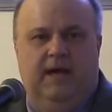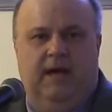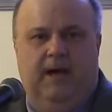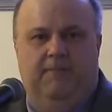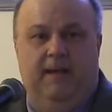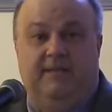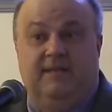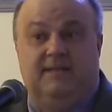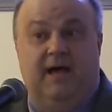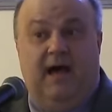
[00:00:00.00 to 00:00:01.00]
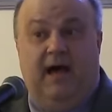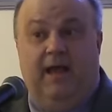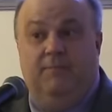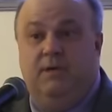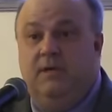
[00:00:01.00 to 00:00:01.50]
Um, at the
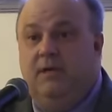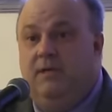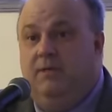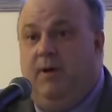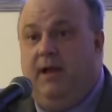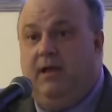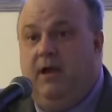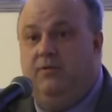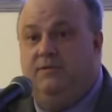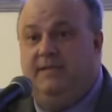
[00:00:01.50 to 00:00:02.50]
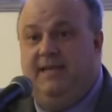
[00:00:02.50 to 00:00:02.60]
time, the mitochondrial